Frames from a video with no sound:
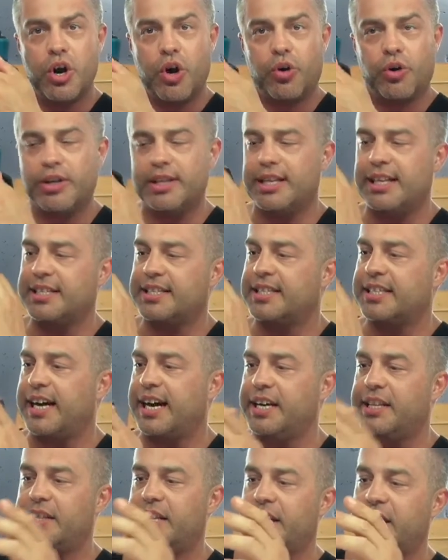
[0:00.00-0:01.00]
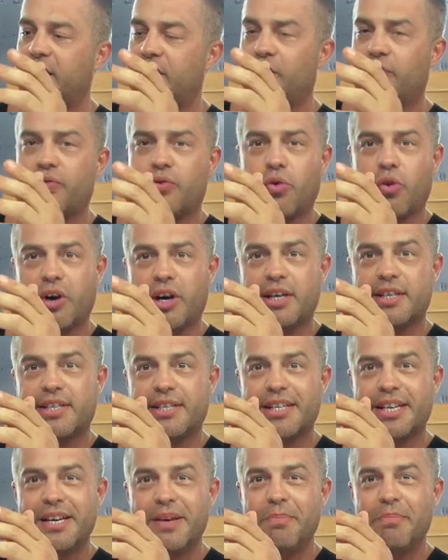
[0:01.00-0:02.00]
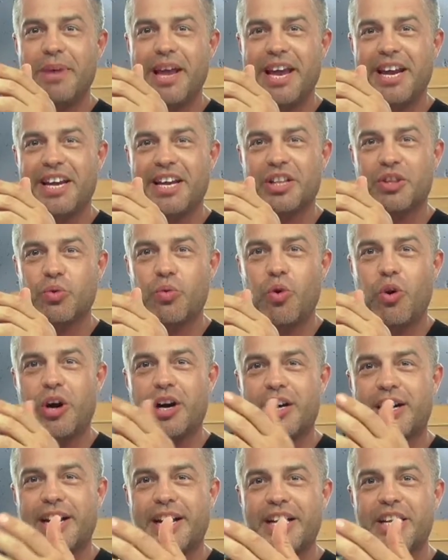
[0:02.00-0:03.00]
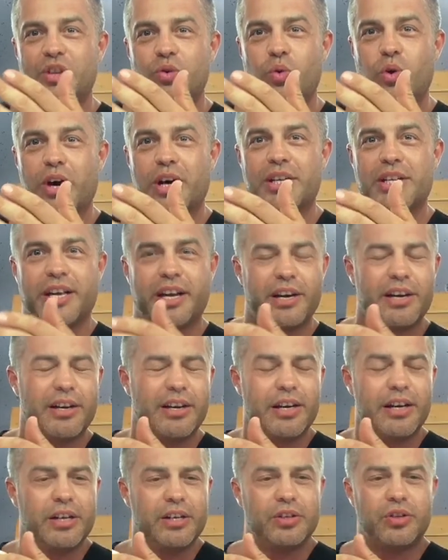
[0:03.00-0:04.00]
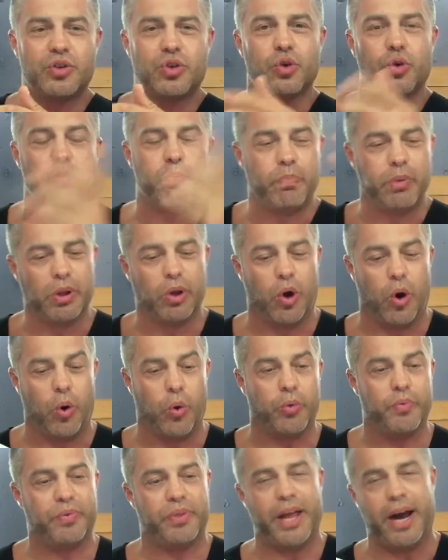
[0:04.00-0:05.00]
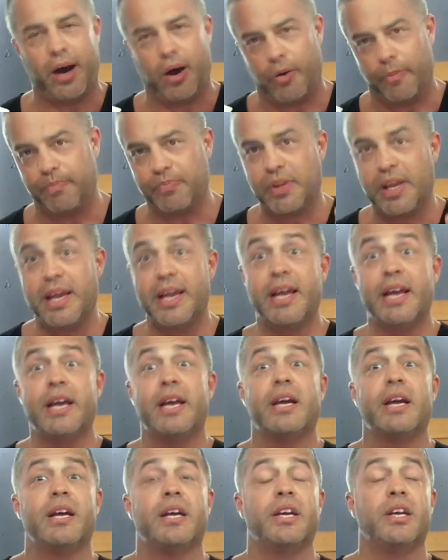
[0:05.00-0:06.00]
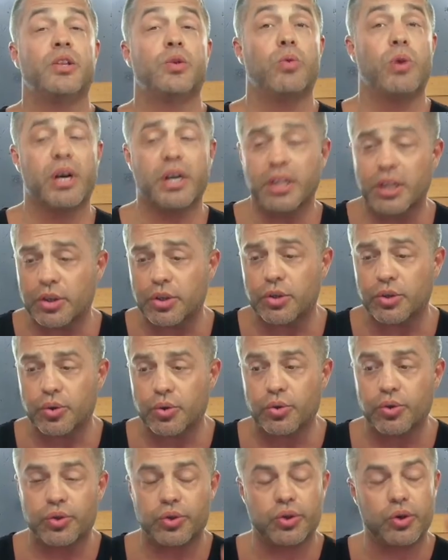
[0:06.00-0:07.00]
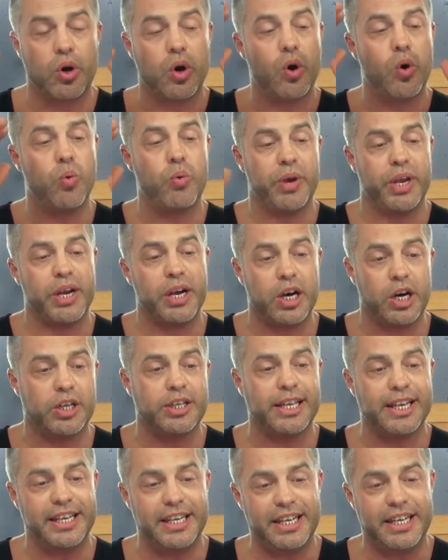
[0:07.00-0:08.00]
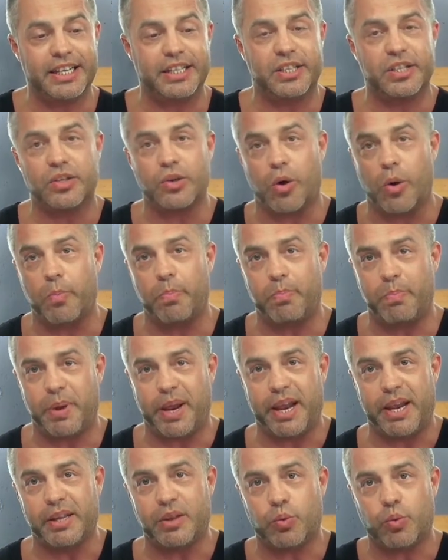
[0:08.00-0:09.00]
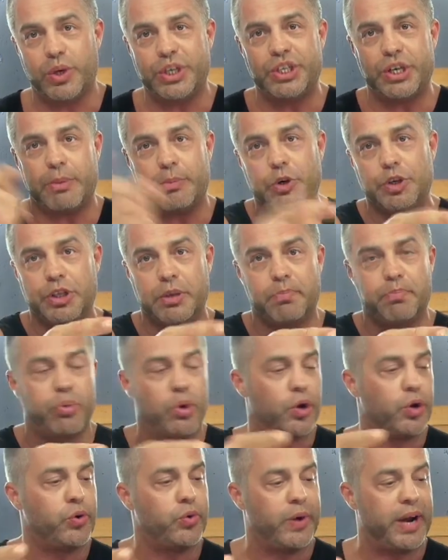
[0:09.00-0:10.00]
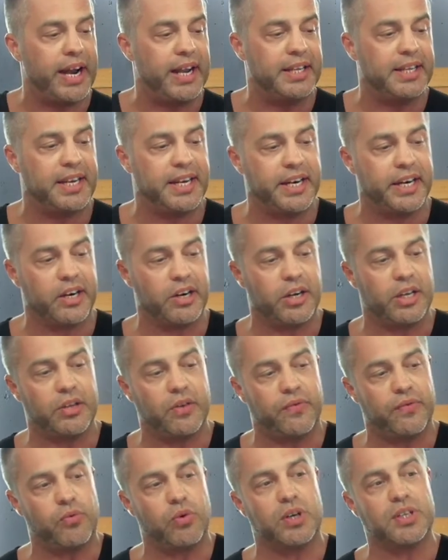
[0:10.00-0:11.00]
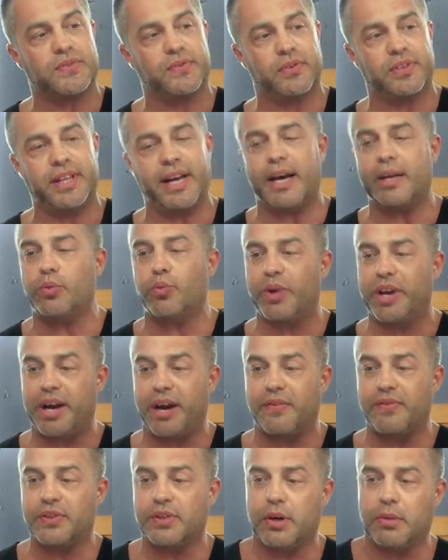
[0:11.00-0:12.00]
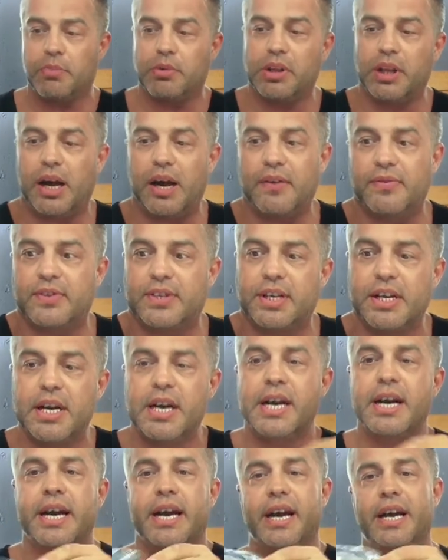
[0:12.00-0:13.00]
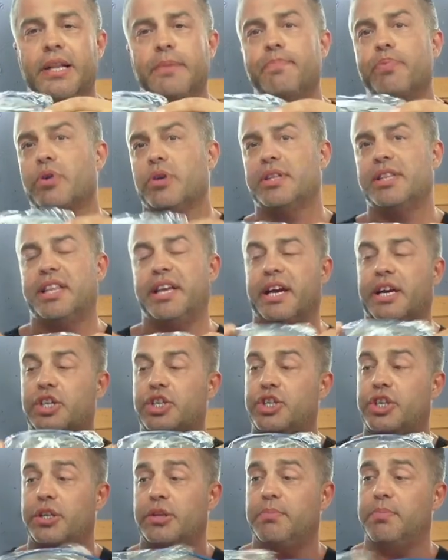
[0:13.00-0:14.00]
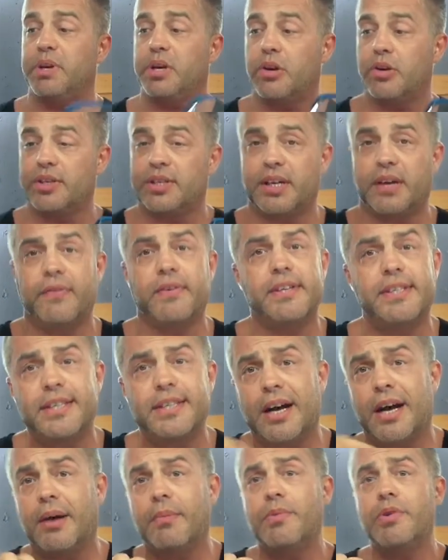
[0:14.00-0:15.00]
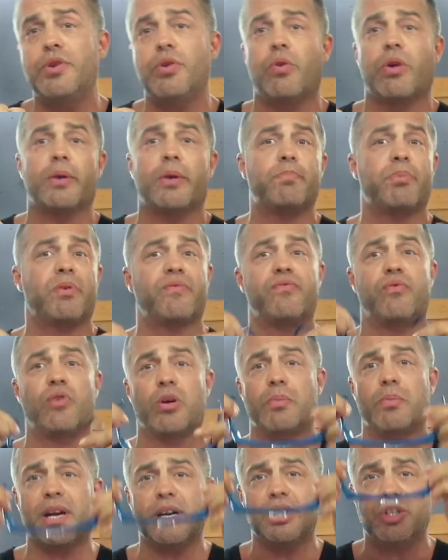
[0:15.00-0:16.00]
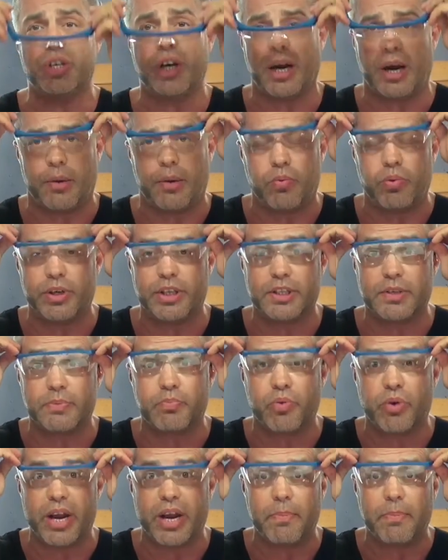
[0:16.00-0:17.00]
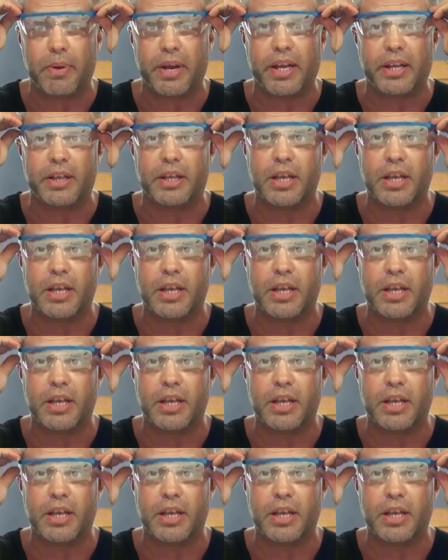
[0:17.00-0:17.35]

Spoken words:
on the side, and of course, make it work in order to blow. Now, in order to do so, we're gonna need some paint, which I'm gonna pour right here. And of course, for that, we have some gloves and protection, because every time you are performing a job with spray paint,